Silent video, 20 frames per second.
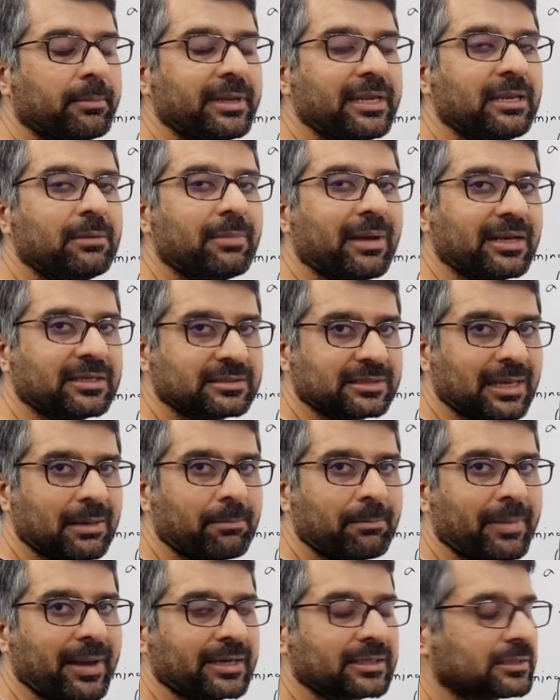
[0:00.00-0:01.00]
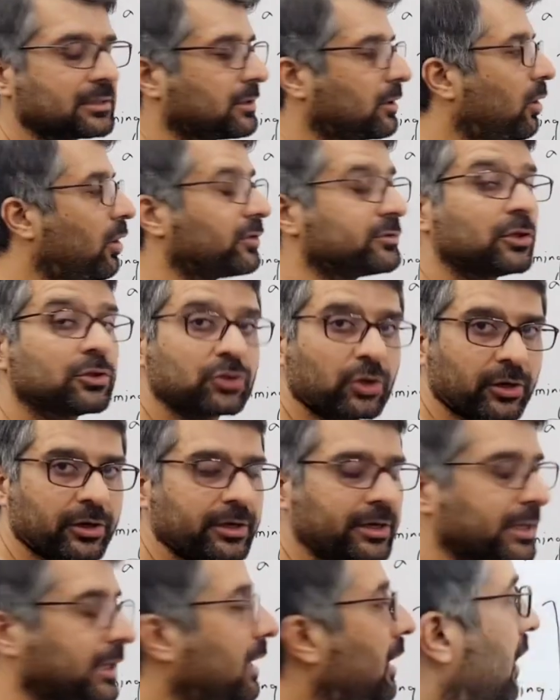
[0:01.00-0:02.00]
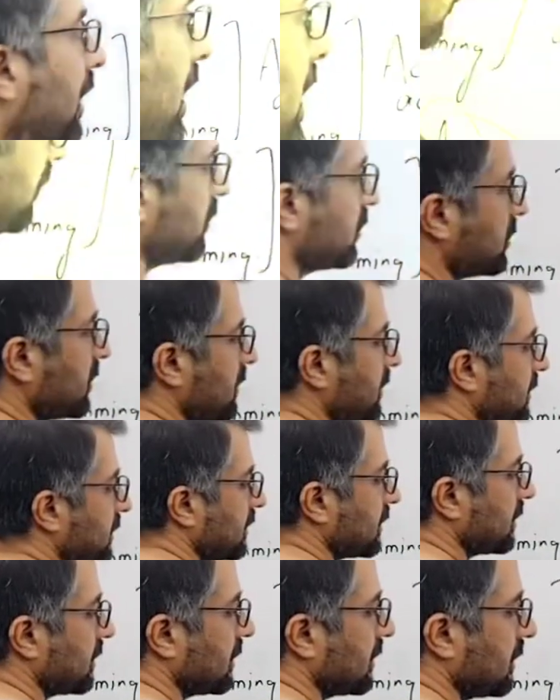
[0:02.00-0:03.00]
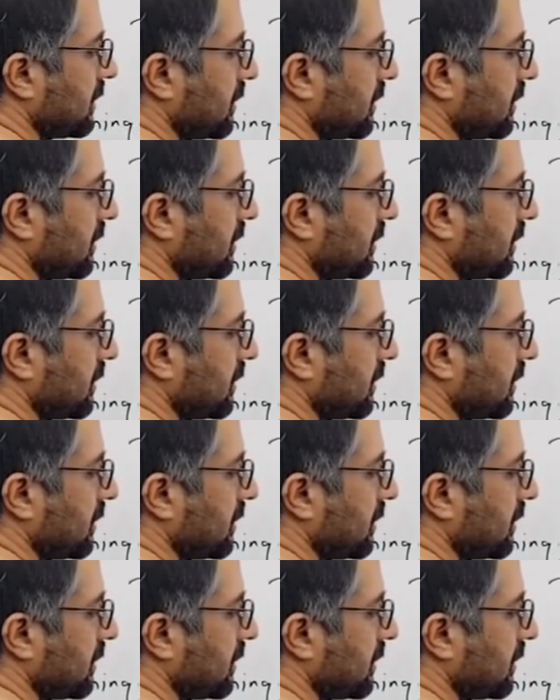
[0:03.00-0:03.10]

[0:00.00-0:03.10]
minimize the impact of the authority. And the third use is